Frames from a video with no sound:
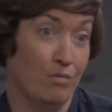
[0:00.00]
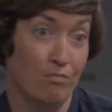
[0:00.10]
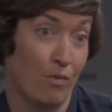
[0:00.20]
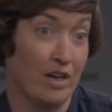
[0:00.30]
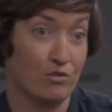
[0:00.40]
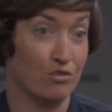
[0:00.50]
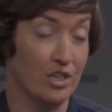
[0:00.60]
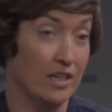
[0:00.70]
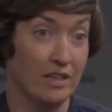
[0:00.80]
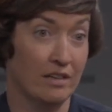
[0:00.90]
why should
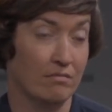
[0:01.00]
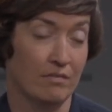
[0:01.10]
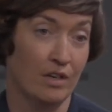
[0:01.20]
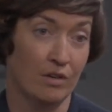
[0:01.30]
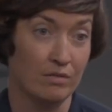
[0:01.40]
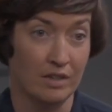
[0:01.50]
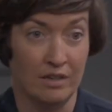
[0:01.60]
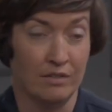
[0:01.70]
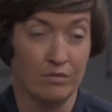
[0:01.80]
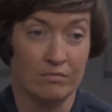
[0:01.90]
she,
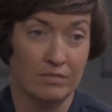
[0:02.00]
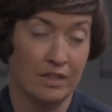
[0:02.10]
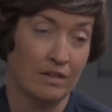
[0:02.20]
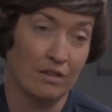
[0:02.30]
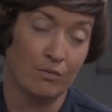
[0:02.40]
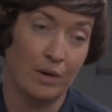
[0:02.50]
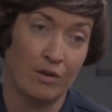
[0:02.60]
in the other way